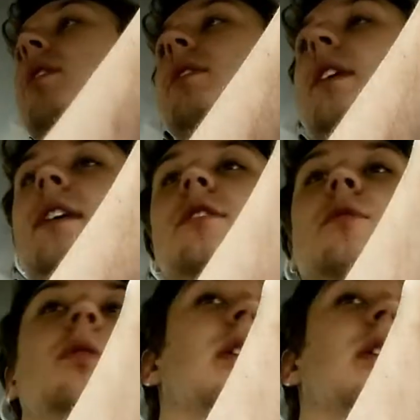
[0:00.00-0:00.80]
These kids are